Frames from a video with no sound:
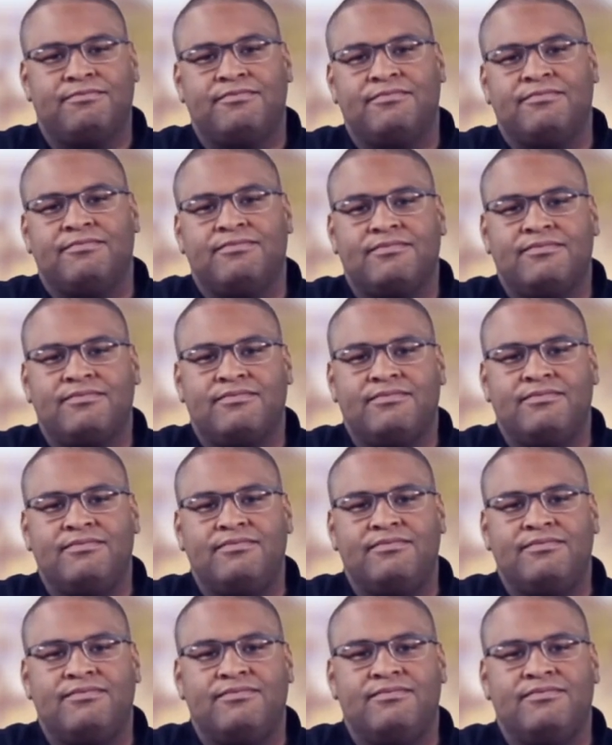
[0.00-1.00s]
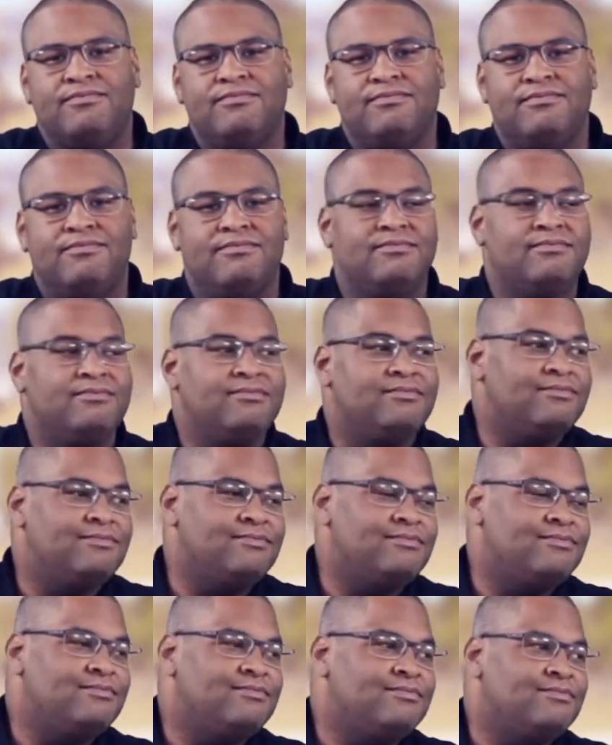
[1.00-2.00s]

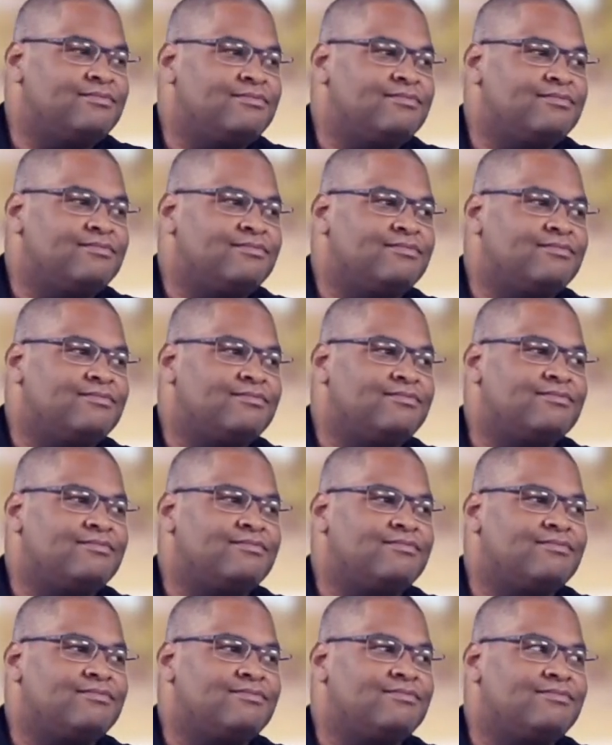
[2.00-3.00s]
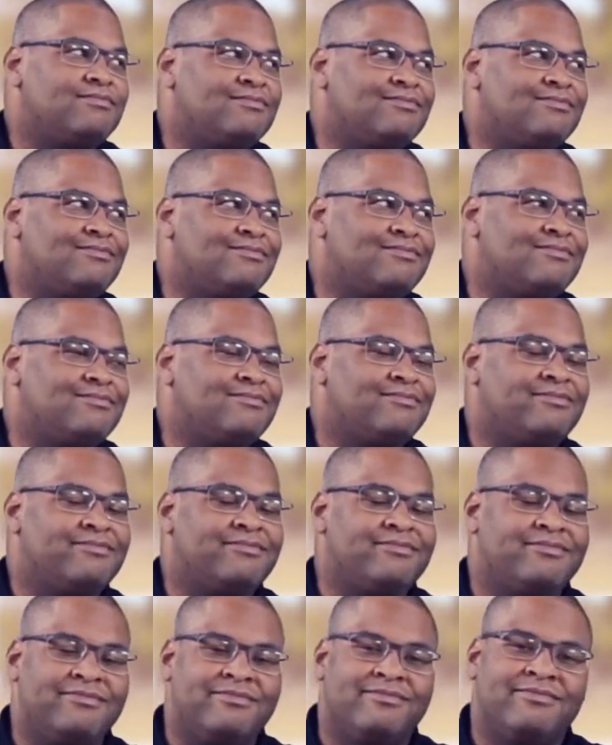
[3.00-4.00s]

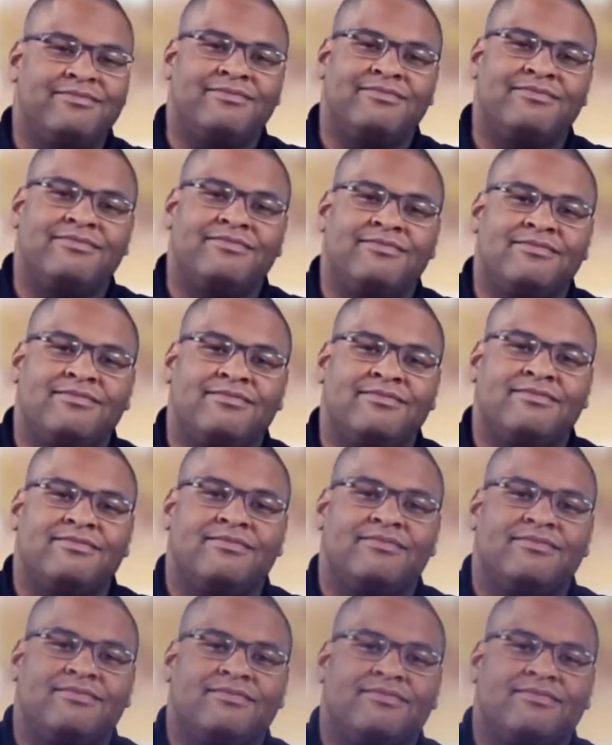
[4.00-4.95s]
The person shown says nothing.